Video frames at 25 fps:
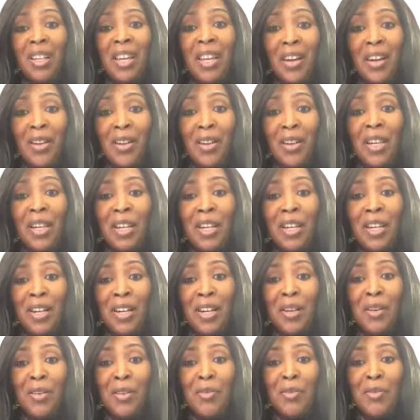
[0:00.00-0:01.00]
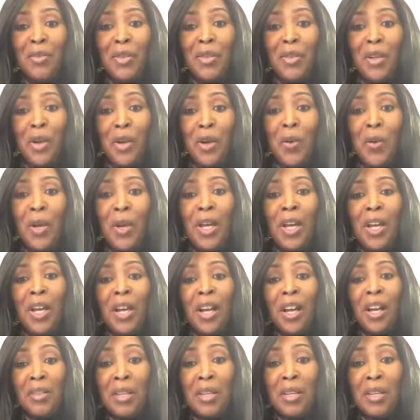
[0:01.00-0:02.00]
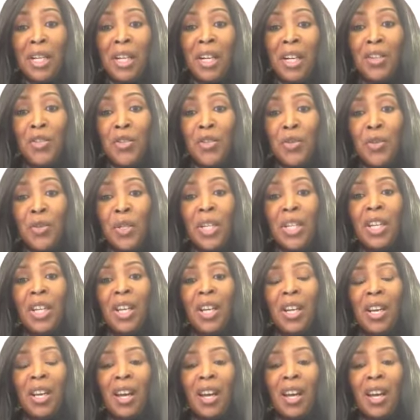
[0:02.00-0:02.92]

area of the country.